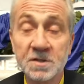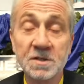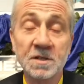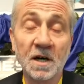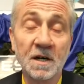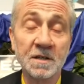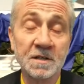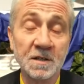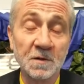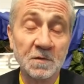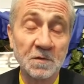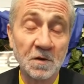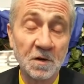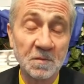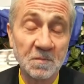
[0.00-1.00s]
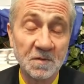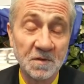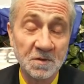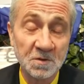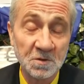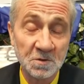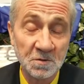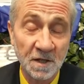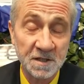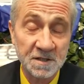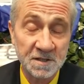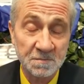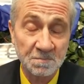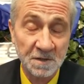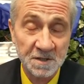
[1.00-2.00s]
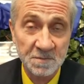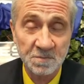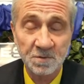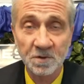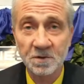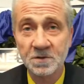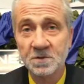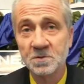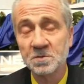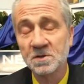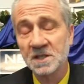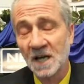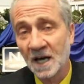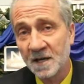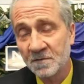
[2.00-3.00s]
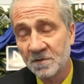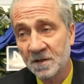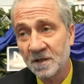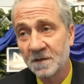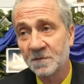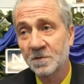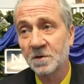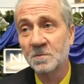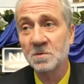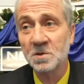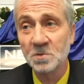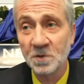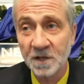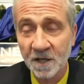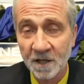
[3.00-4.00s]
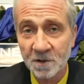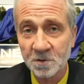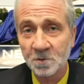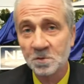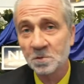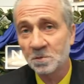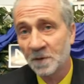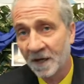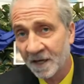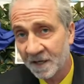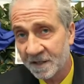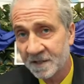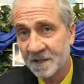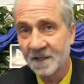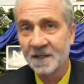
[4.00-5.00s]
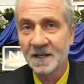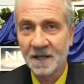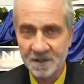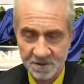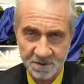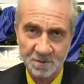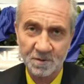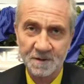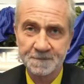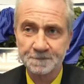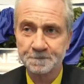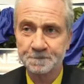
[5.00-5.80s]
It's starting from US, Pittsburgh, to Taiwan, from UK to Kuwait, and so on.